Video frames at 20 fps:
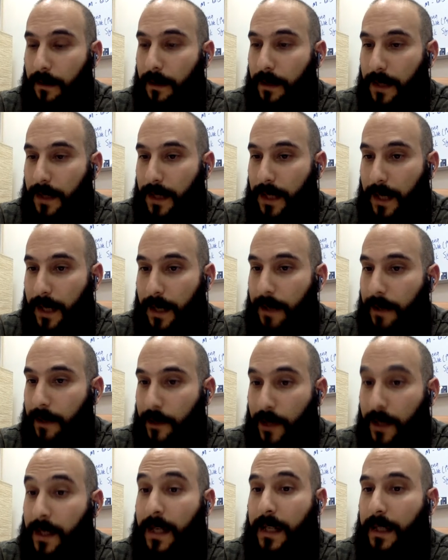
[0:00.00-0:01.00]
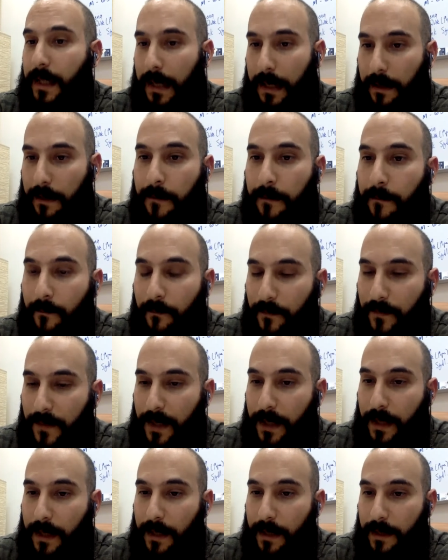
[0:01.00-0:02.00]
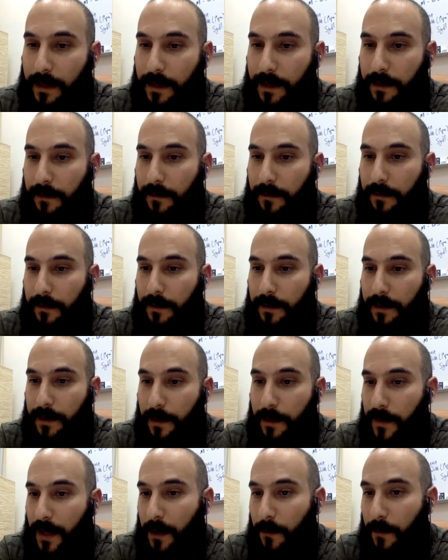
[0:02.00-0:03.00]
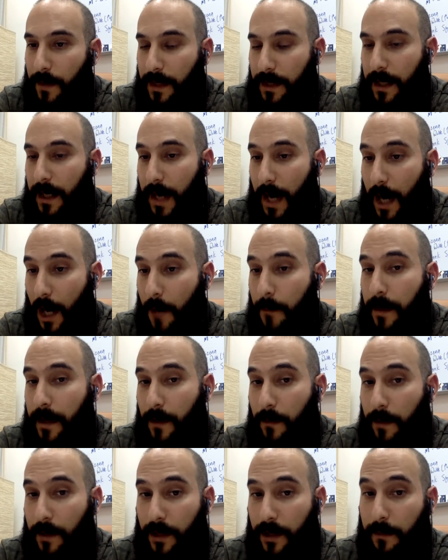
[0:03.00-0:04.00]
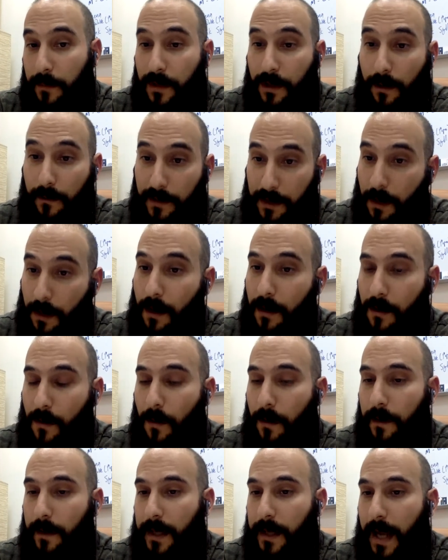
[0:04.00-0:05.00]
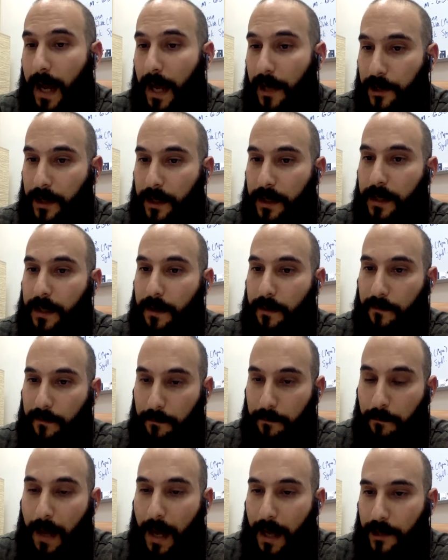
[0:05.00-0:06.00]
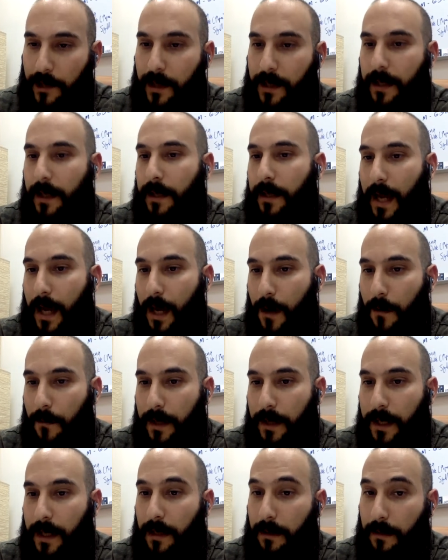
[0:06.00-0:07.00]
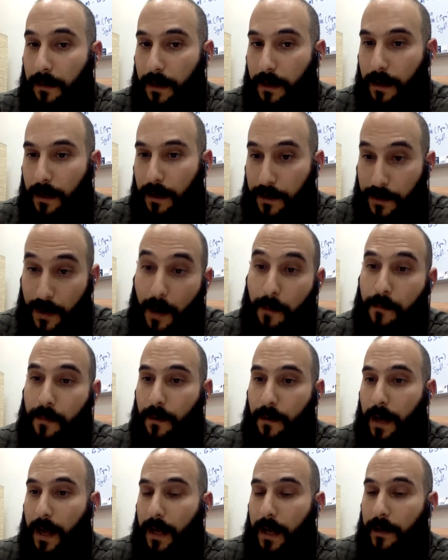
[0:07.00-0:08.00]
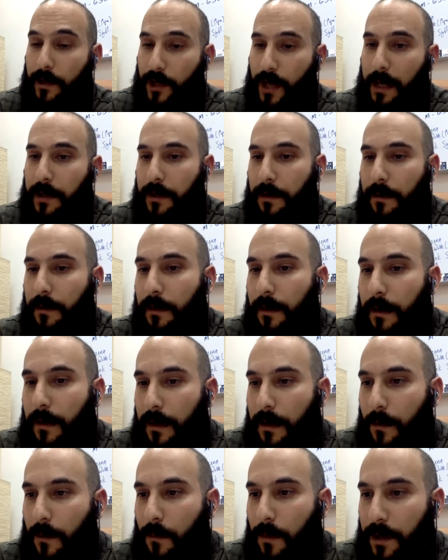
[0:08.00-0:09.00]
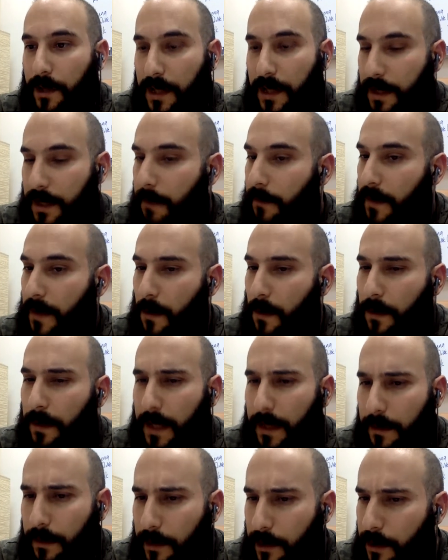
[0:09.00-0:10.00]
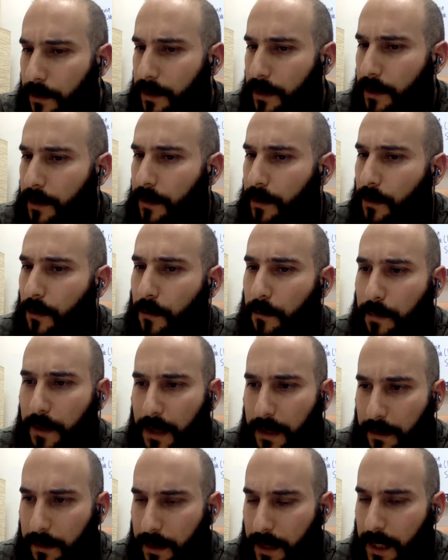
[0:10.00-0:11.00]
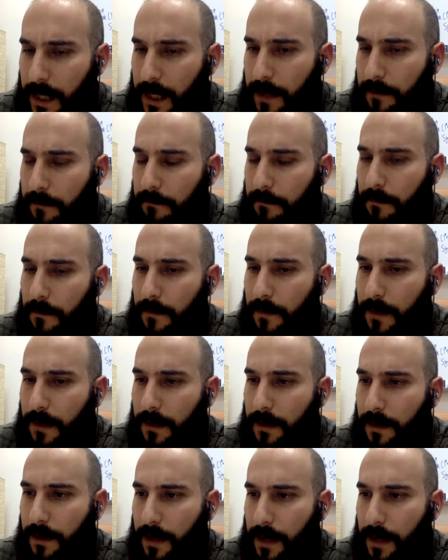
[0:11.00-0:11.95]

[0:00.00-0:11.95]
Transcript: Sayara Jadida is something we say in Arabic which observes concord. The adjective matches the noun in number and gender, which is something Old English used to do, but it